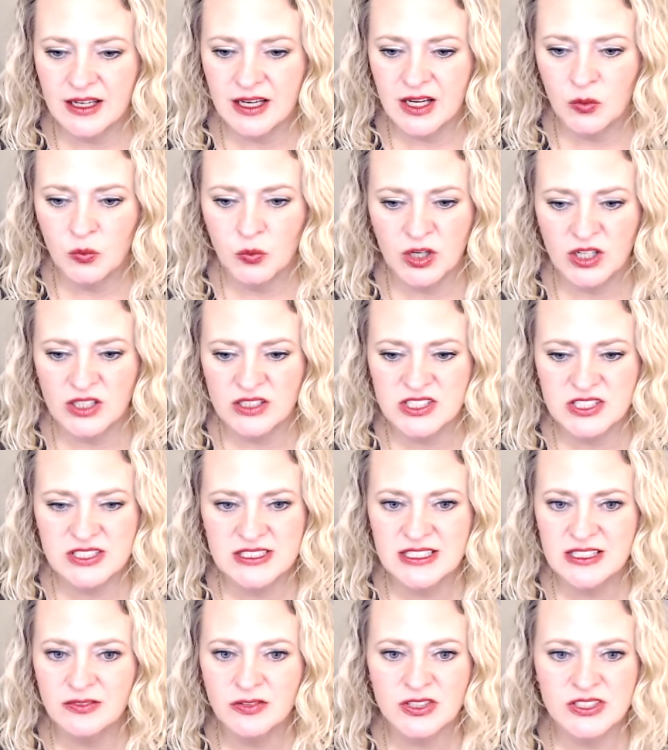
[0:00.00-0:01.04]
work. Just
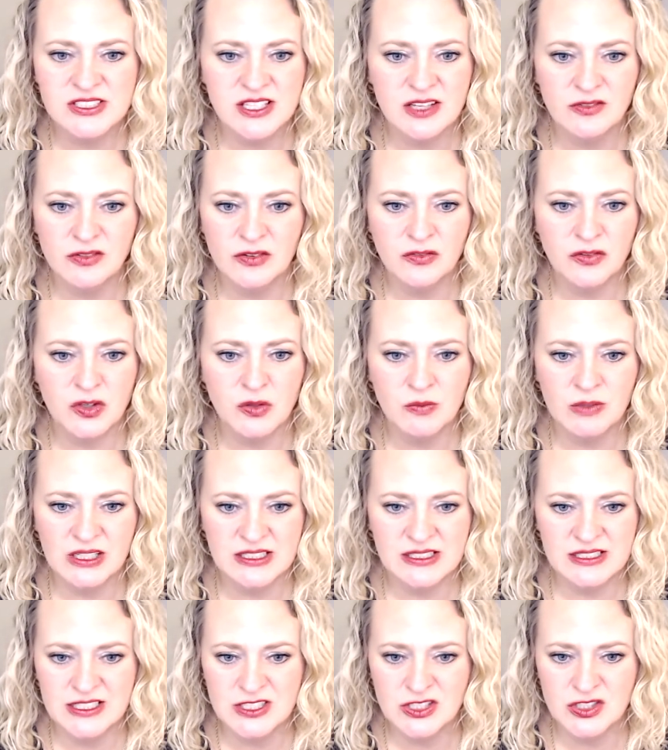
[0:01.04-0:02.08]
give yourself a few
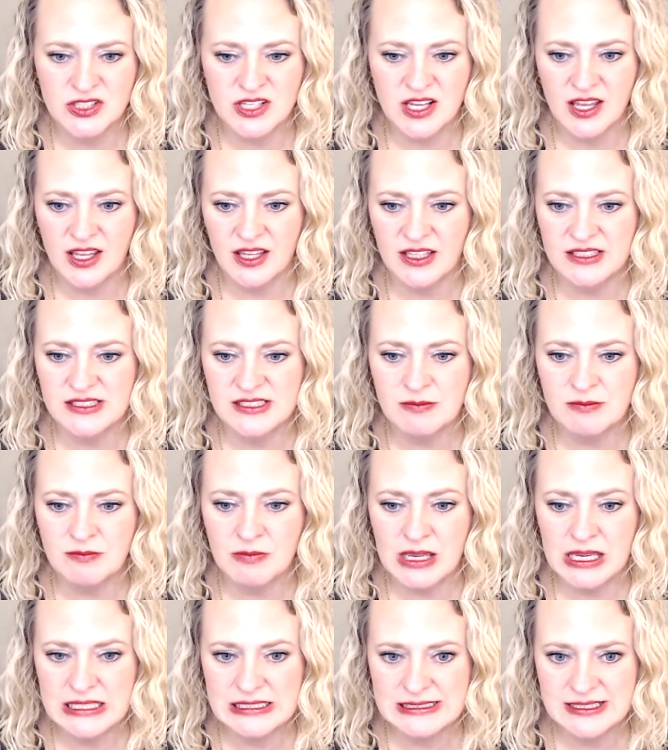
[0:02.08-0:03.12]
minutes each day. It's
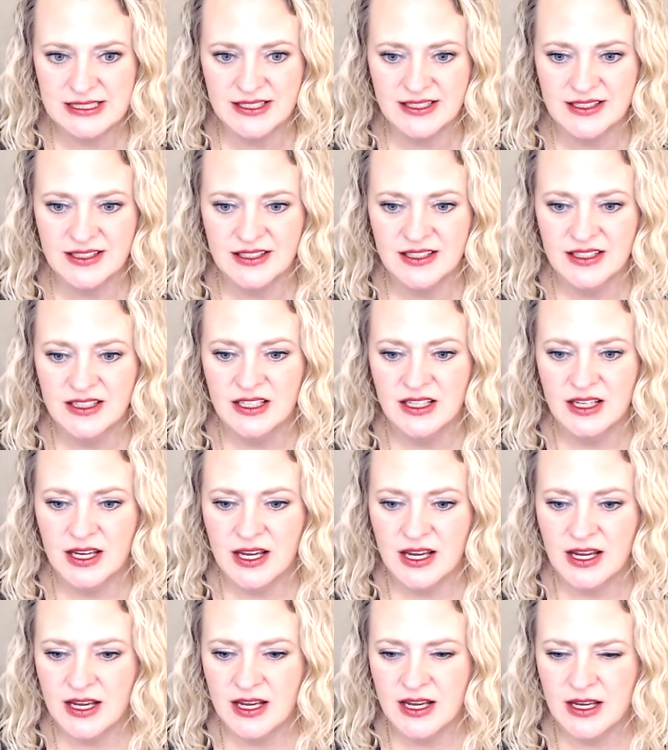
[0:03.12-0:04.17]
amazing.
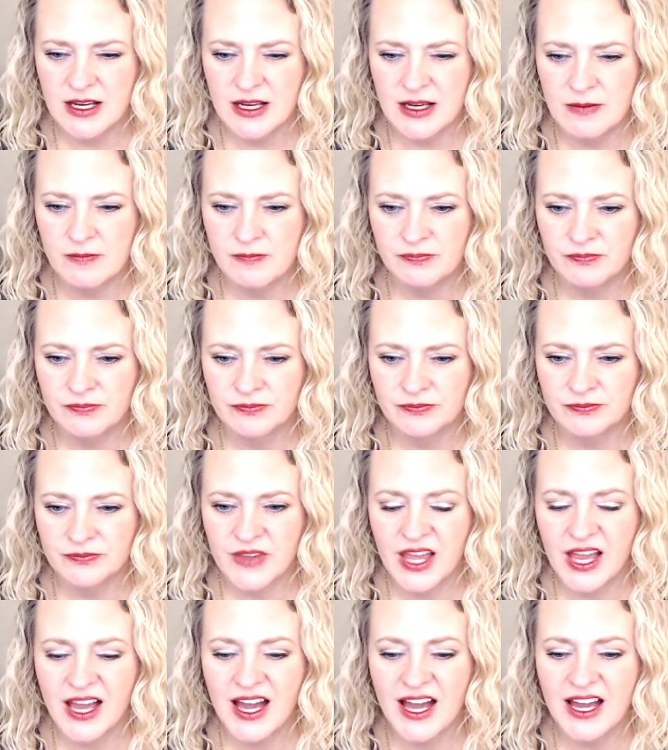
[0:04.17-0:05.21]

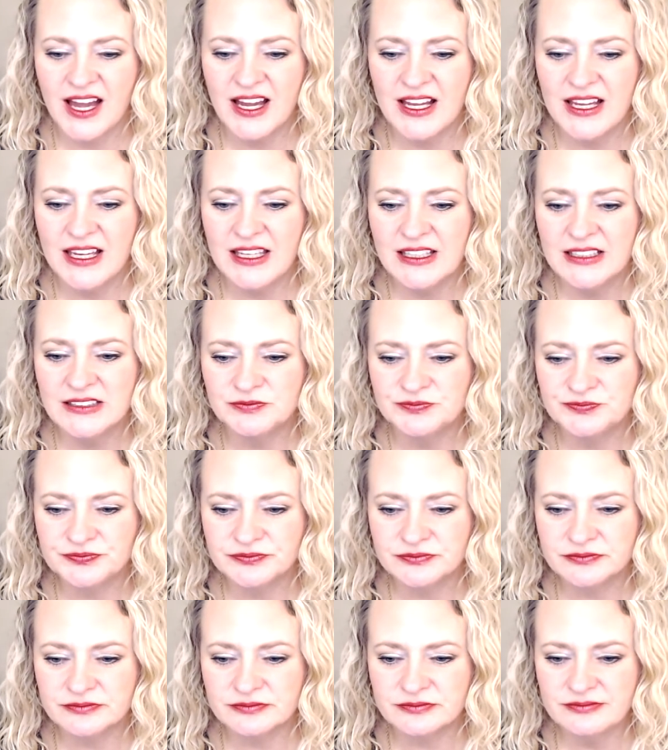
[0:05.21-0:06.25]
I
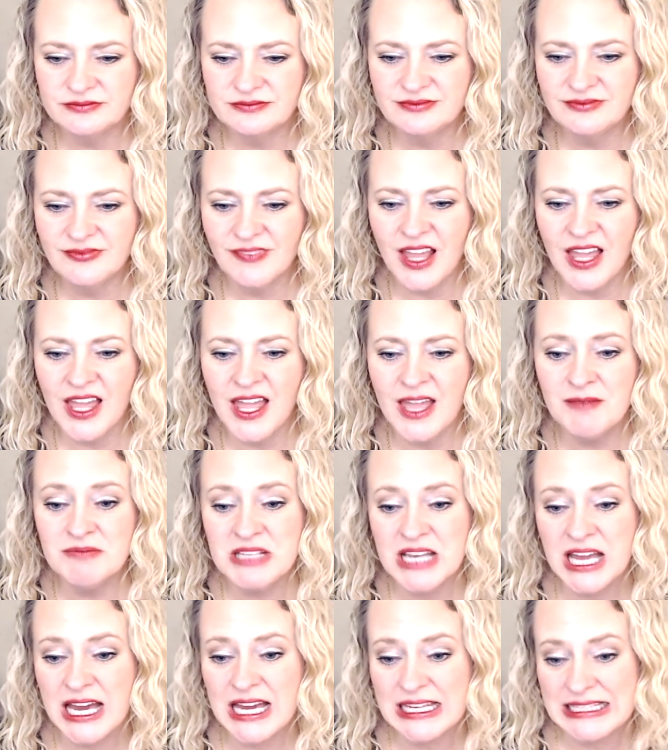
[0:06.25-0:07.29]
am
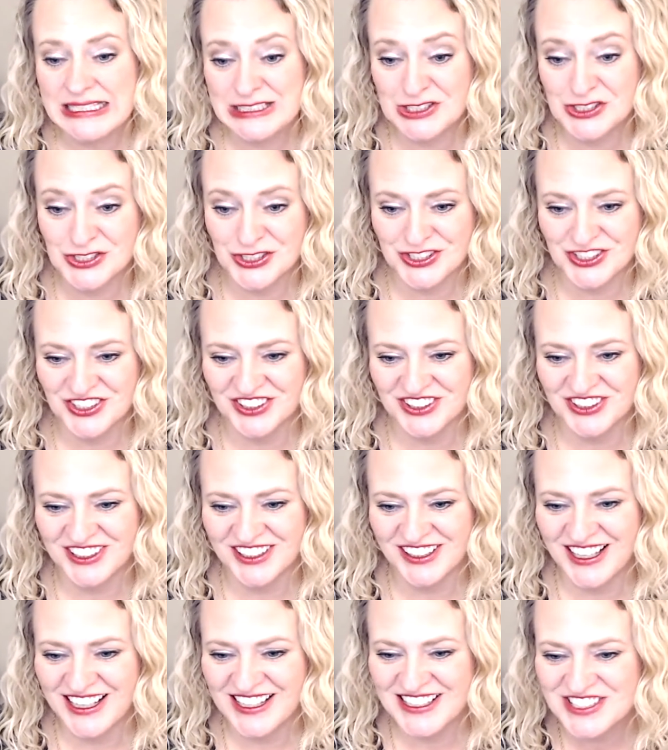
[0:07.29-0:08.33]
not a
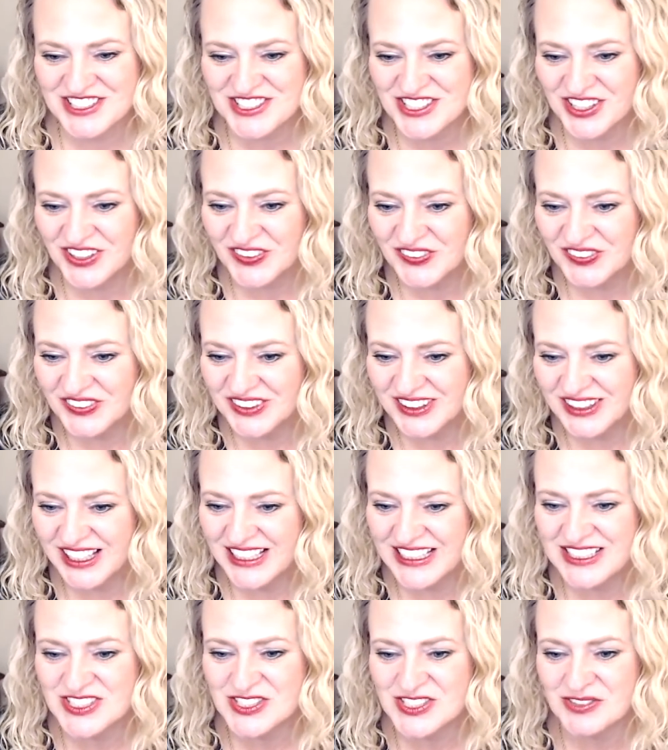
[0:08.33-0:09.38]
journaler and don't
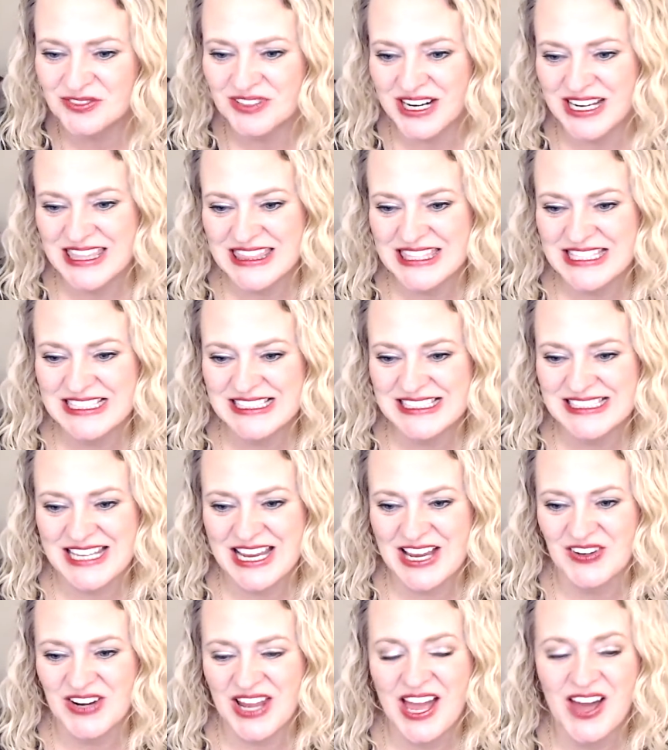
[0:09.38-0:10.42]
like to write things
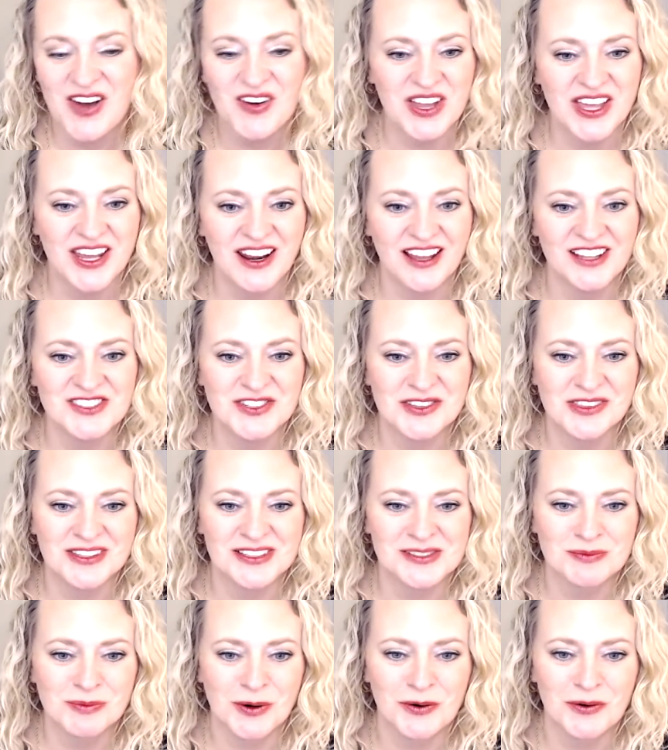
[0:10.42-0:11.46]
down. How can I do
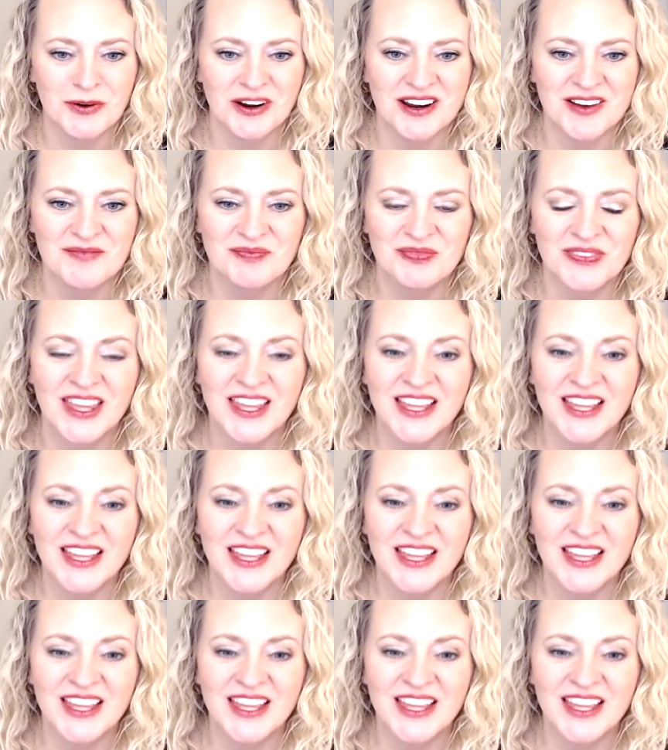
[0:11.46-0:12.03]
this program?